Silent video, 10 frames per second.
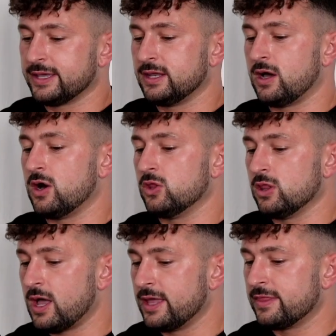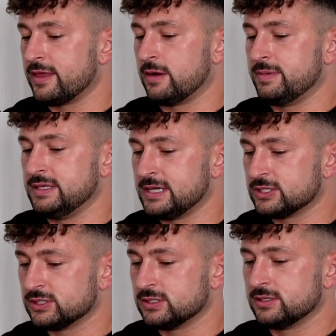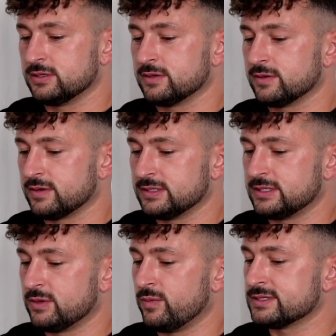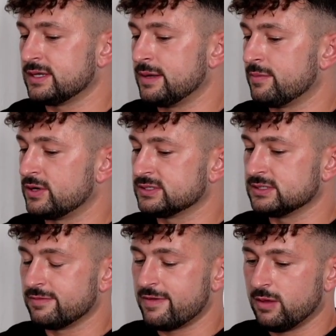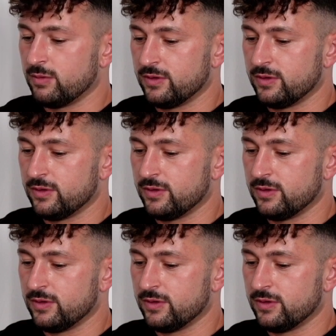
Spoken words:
an online therapy session because there wasn't in-persons available.